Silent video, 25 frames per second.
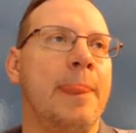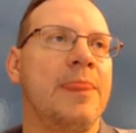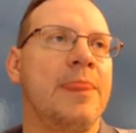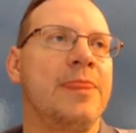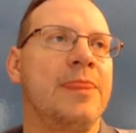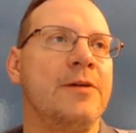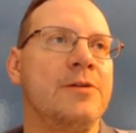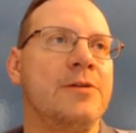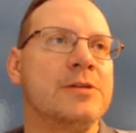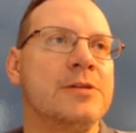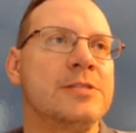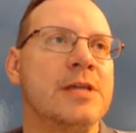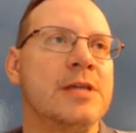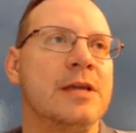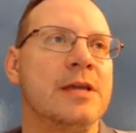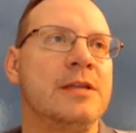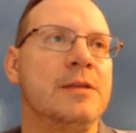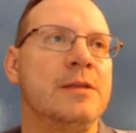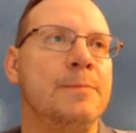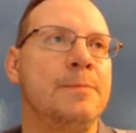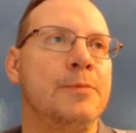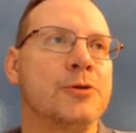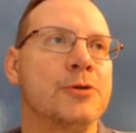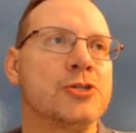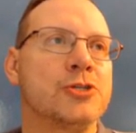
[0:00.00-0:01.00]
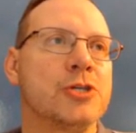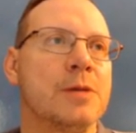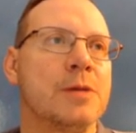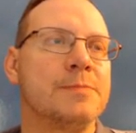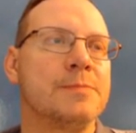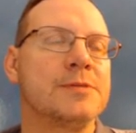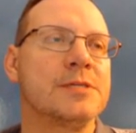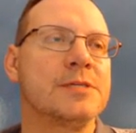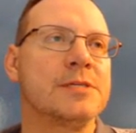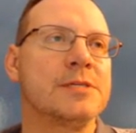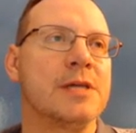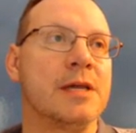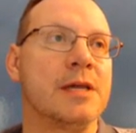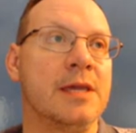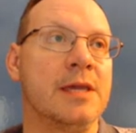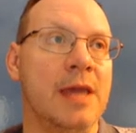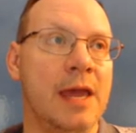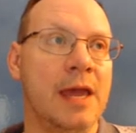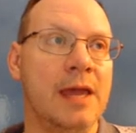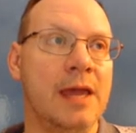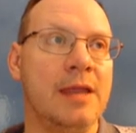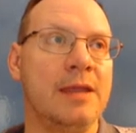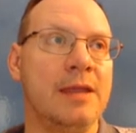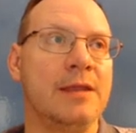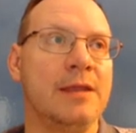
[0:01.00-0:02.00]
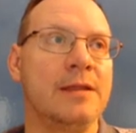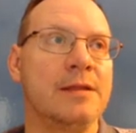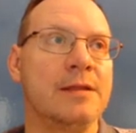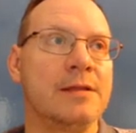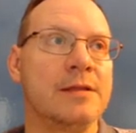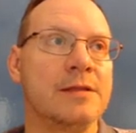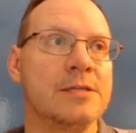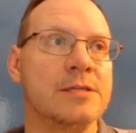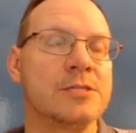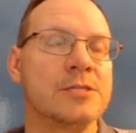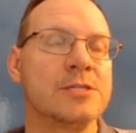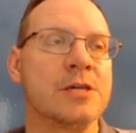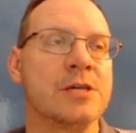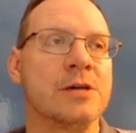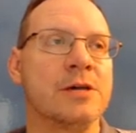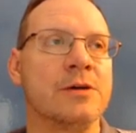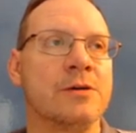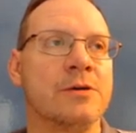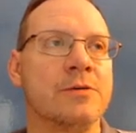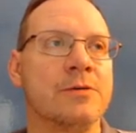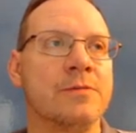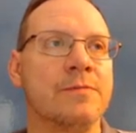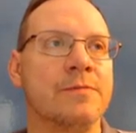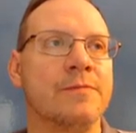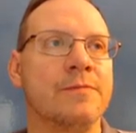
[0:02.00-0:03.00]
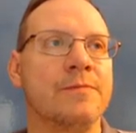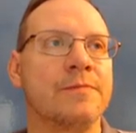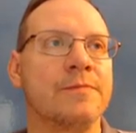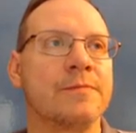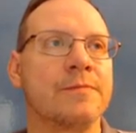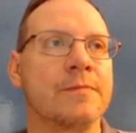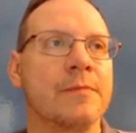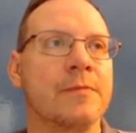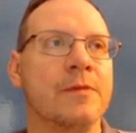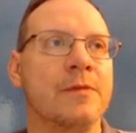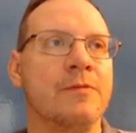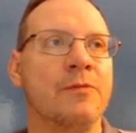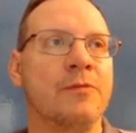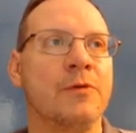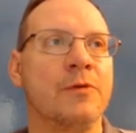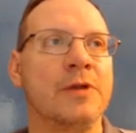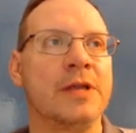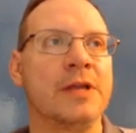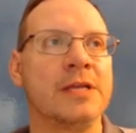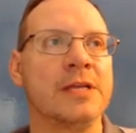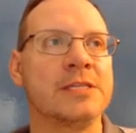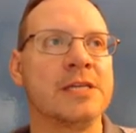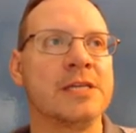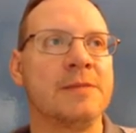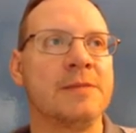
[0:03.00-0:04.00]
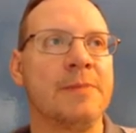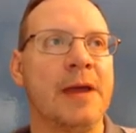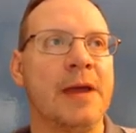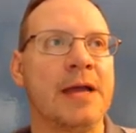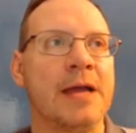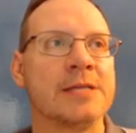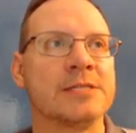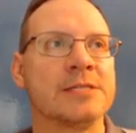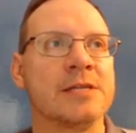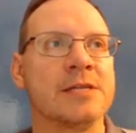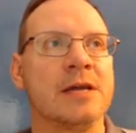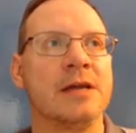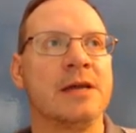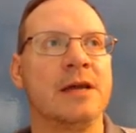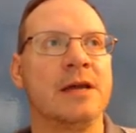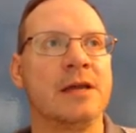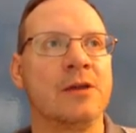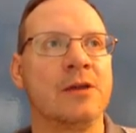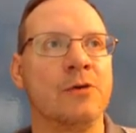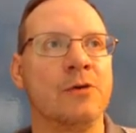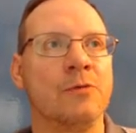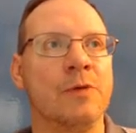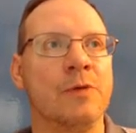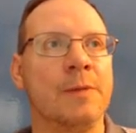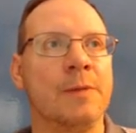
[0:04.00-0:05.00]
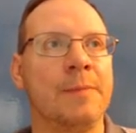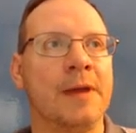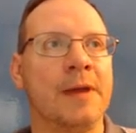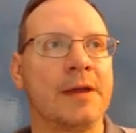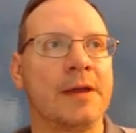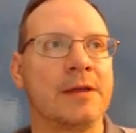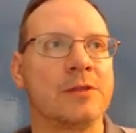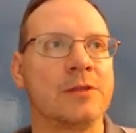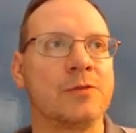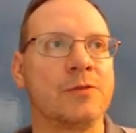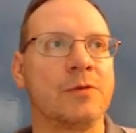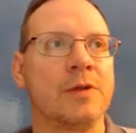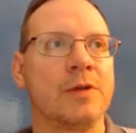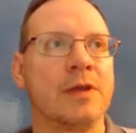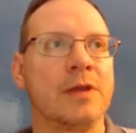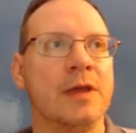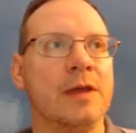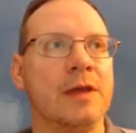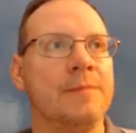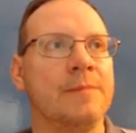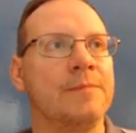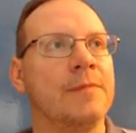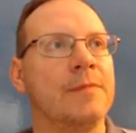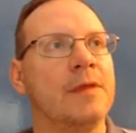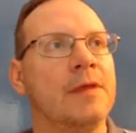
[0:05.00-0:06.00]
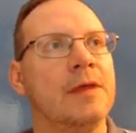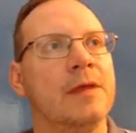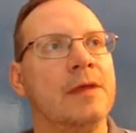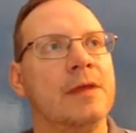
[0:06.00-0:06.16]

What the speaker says: Thursday, I did push-ups again. So the 4 days had passed. I go right back into it again.